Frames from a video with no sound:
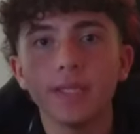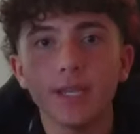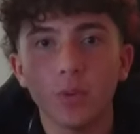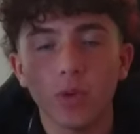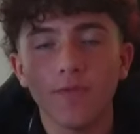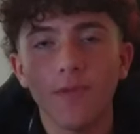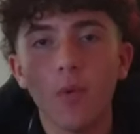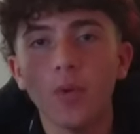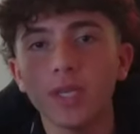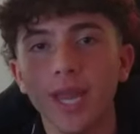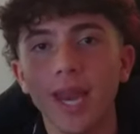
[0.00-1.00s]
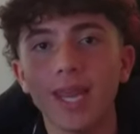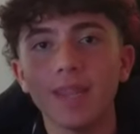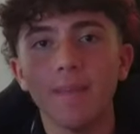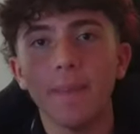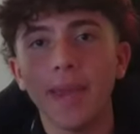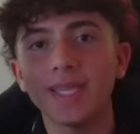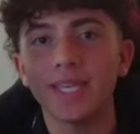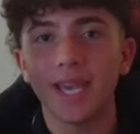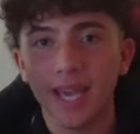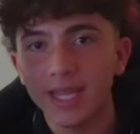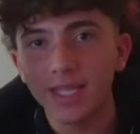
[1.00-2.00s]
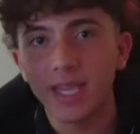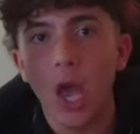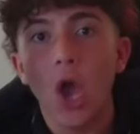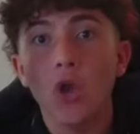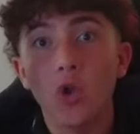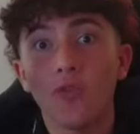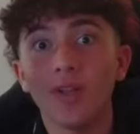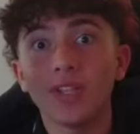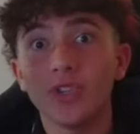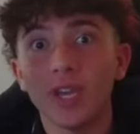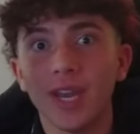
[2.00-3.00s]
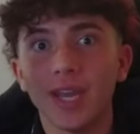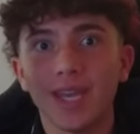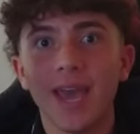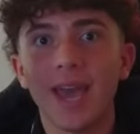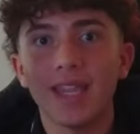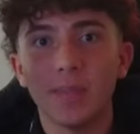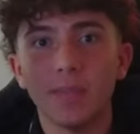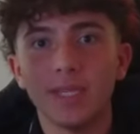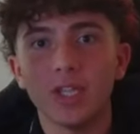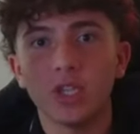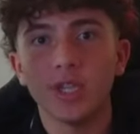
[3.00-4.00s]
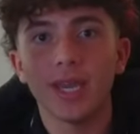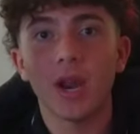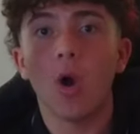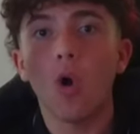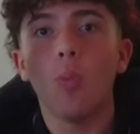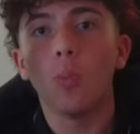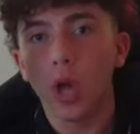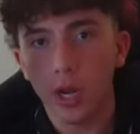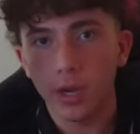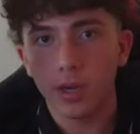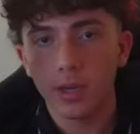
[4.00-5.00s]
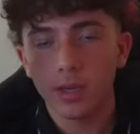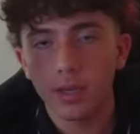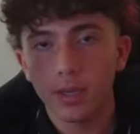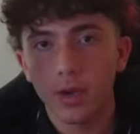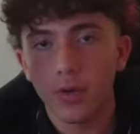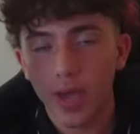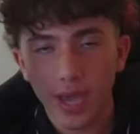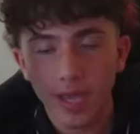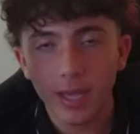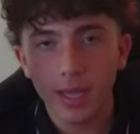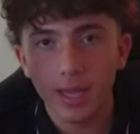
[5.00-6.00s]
is when you focus on hitting the base hit, you're eventually going to get in the position to get a home run. Okay?